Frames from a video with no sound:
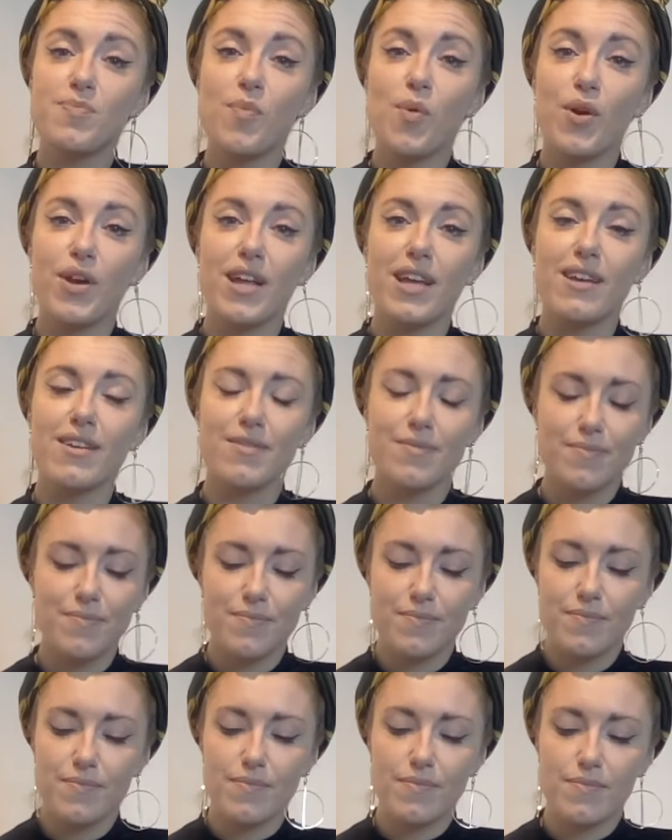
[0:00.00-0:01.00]
morning
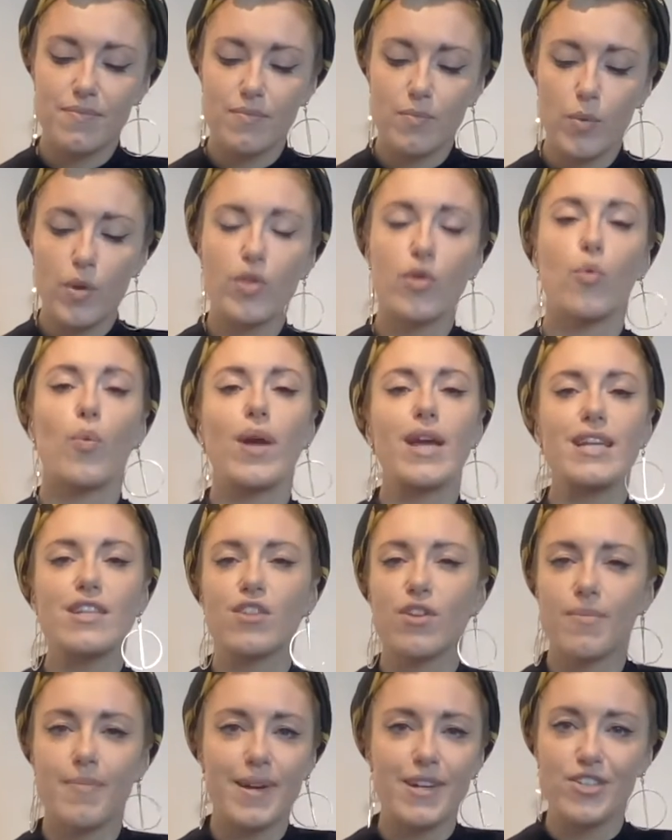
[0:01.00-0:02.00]
with a weight
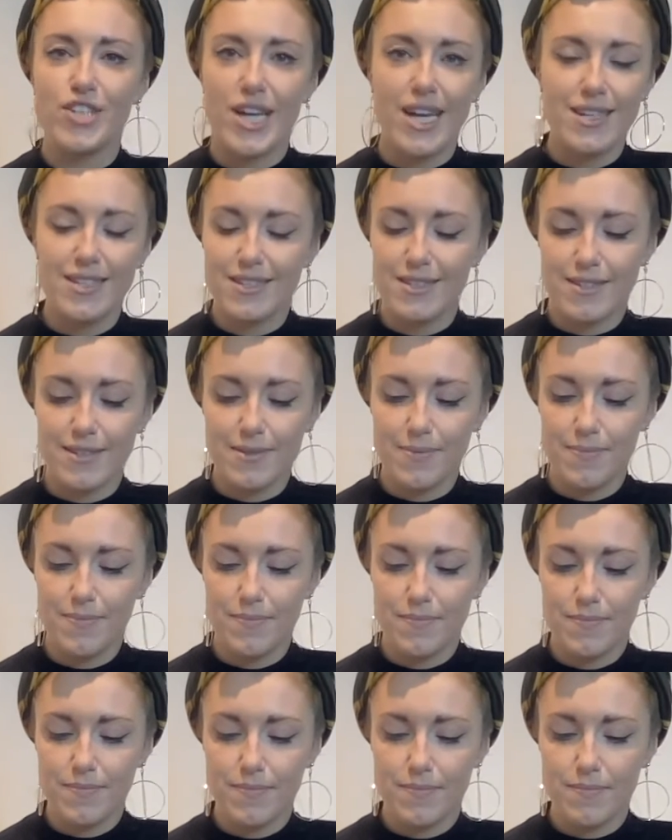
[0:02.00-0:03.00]
on my chest.
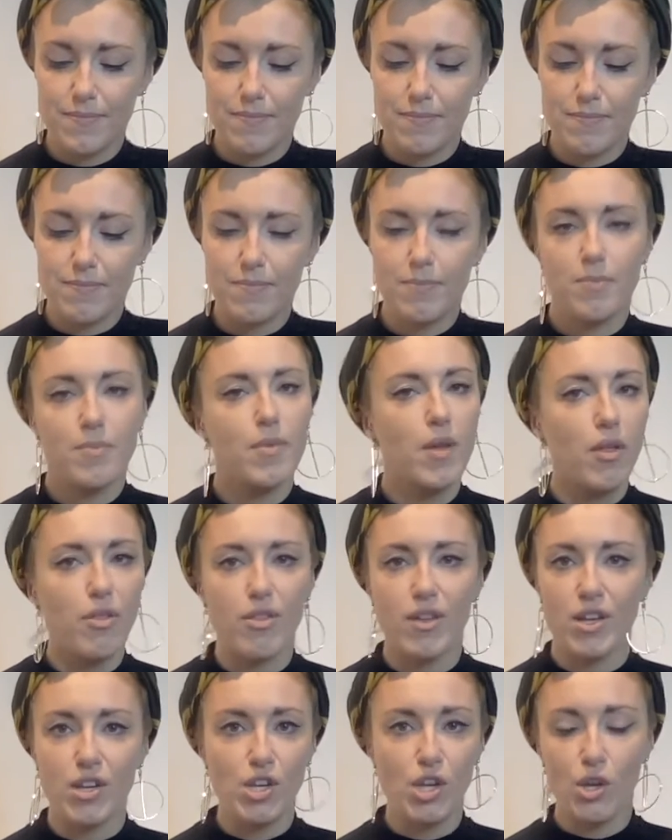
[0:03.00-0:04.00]

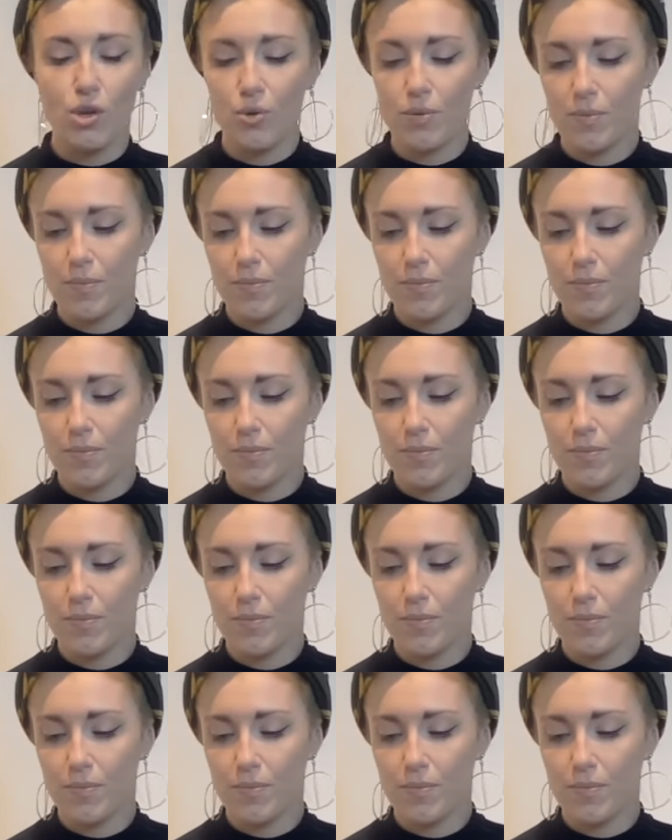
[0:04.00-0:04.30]
Nothing new.